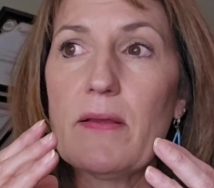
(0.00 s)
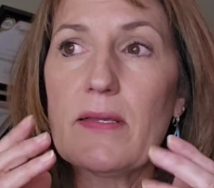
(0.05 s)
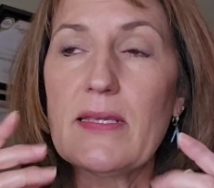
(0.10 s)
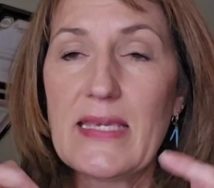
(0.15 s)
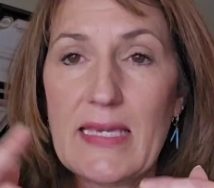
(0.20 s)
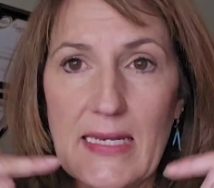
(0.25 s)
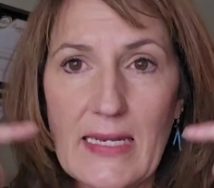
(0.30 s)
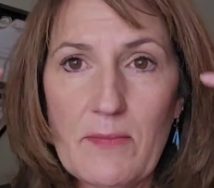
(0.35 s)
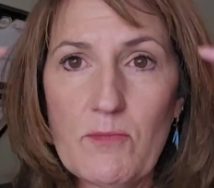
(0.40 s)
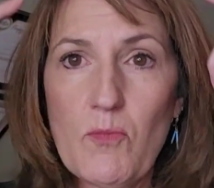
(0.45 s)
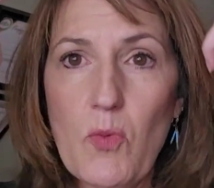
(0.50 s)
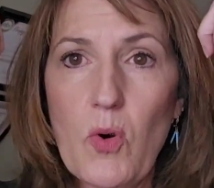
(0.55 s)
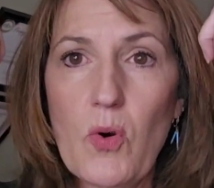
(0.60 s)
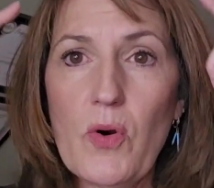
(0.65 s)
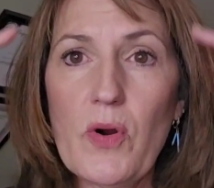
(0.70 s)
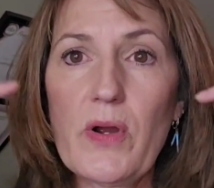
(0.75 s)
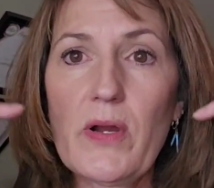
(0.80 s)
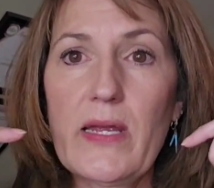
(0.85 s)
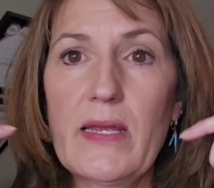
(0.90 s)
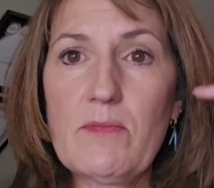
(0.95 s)
getting
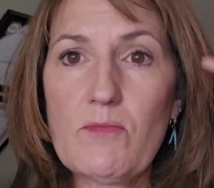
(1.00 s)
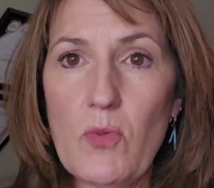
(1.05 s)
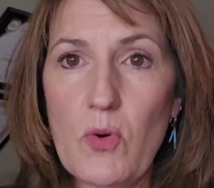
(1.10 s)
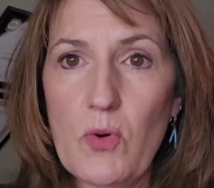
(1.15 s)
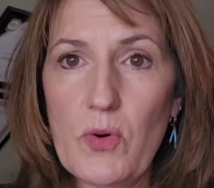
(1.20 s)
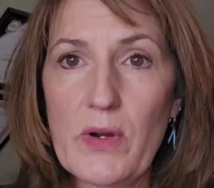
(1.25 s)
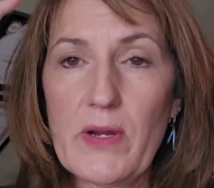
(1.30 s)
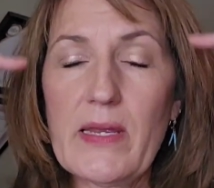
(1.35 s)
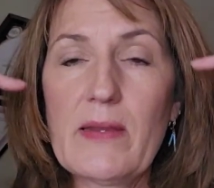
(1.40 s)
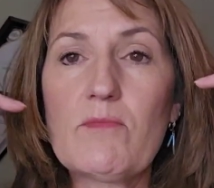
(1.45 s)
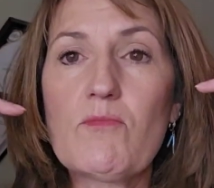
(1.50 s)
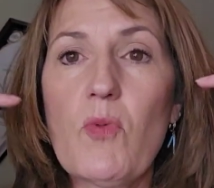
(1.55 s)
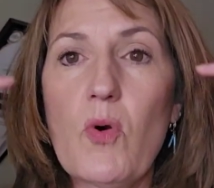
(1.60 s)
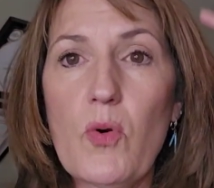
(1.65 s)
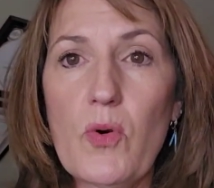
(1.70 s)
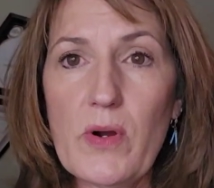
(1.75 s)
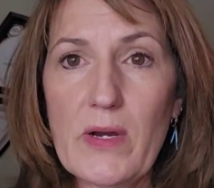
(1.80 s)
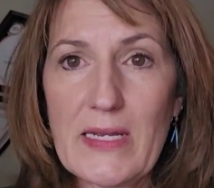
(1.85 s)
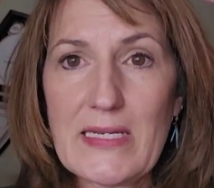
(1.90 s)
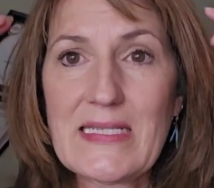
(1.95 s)
more and more and
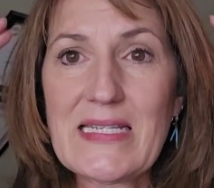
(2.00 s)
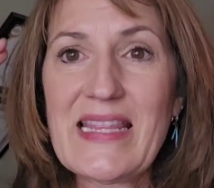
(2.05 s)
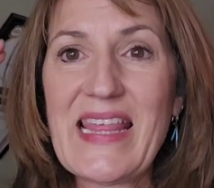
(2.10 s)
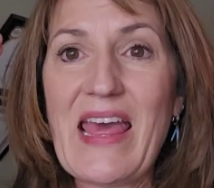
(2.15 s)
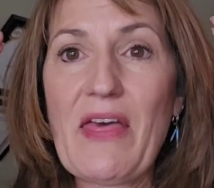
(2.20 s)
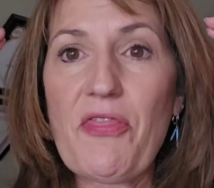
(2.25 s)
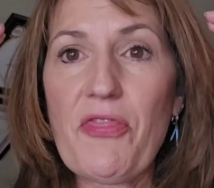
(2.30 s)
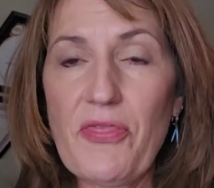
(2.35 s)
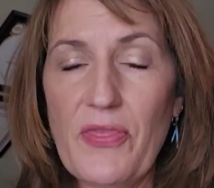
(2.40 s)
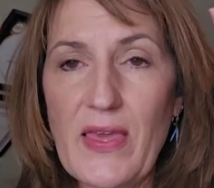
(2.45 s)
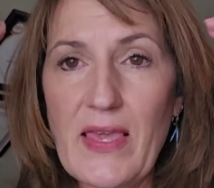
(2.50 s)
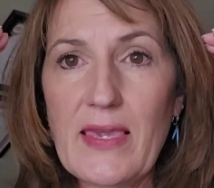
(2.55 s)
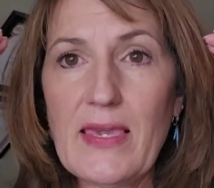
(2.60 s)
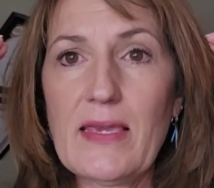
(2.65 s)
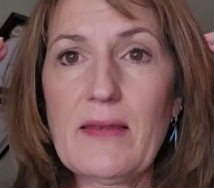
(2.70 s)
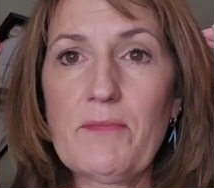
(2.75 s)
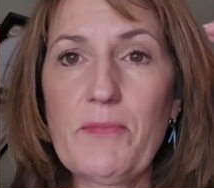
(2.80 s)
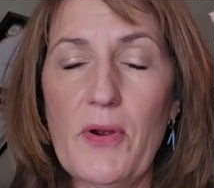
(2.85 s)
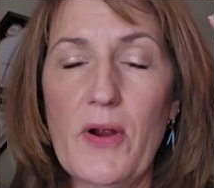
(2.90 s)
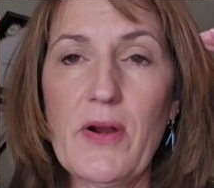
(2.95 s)
more into that
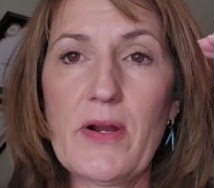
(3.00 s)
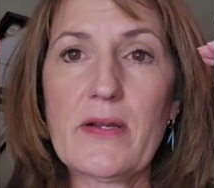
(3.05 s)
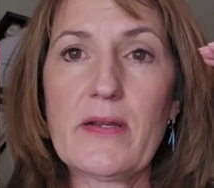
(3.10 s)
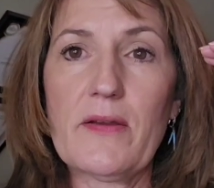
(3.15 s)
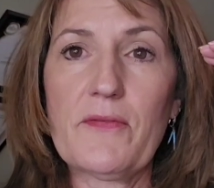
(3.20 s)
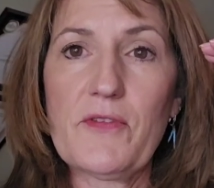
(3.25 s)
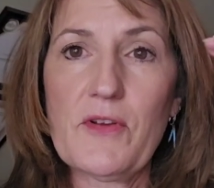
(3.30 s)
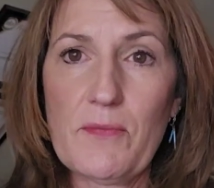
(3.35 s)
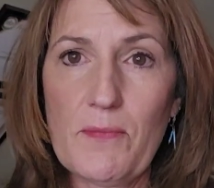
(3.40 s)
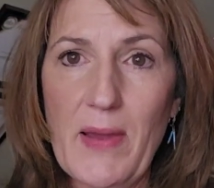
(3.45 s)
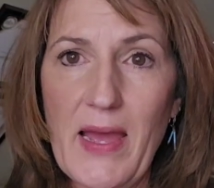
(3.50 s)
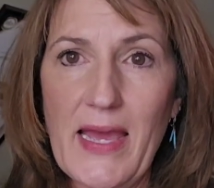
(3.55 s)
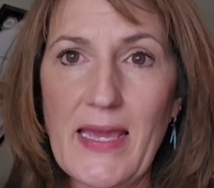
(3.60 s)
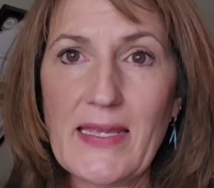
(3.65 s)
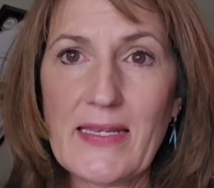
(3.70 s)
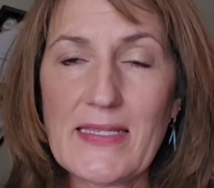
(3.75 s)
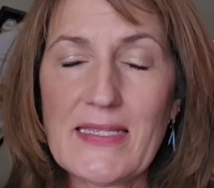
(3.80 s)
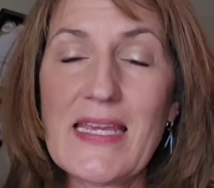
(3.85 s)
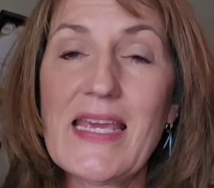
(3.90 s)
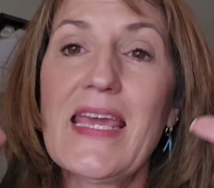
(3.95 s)
thinking part of your
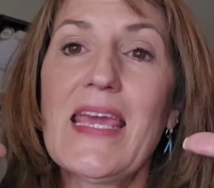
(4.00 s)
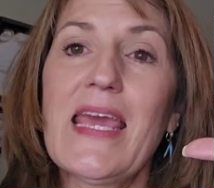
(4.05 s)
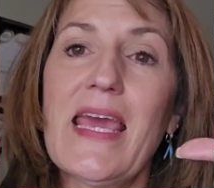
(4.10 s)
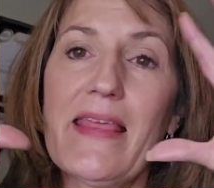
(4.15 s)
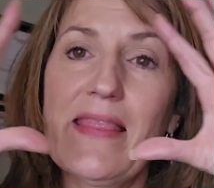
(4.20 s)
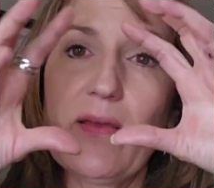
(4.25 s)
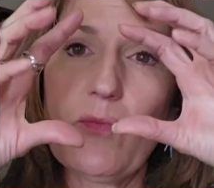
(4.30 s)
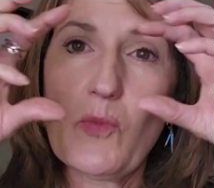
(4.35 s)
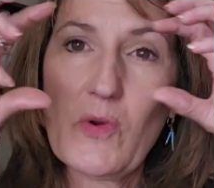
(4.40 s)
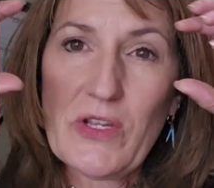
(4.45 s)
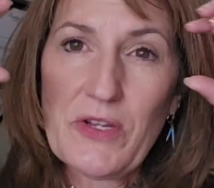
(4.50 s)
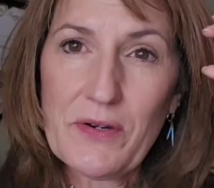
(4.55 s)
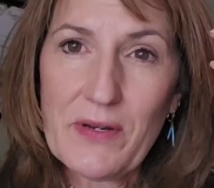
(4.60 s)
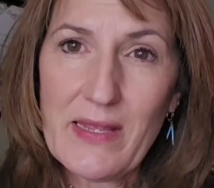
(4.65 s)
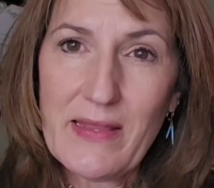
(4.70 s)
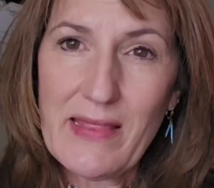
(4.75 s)
mind. And then when you're in